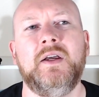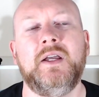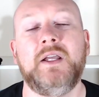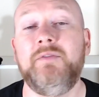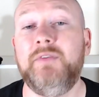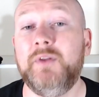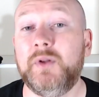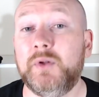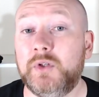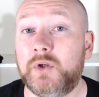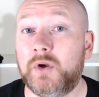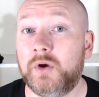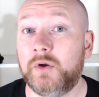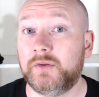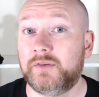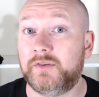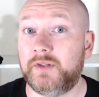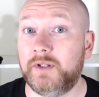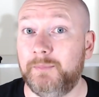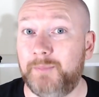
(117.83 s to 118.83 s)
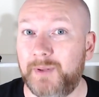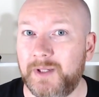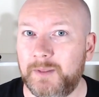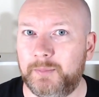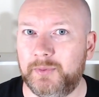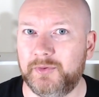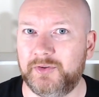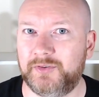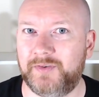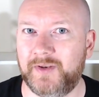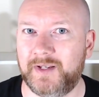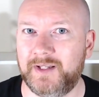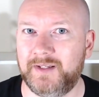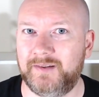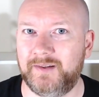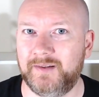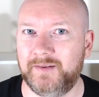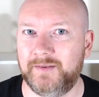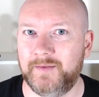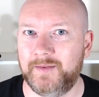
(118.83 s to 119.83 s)
Even though you can't see people's
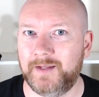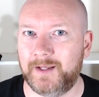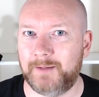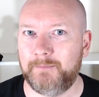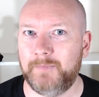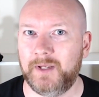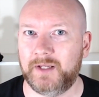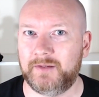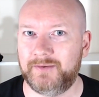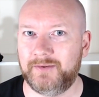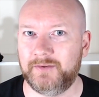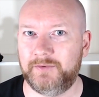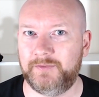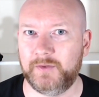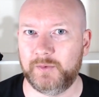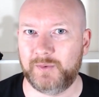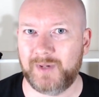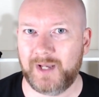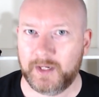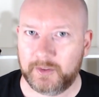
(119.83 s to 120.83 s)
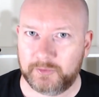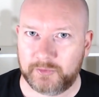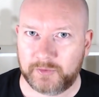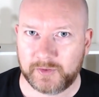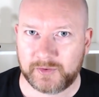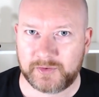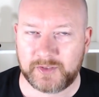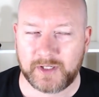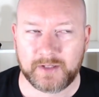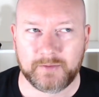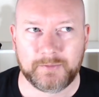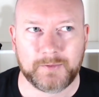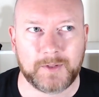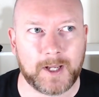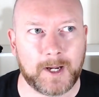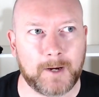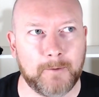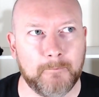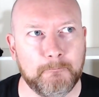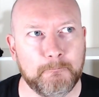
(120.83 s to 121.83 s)
faces and that makes us feel extra safe
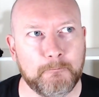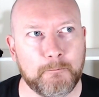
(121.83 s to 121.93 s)
now.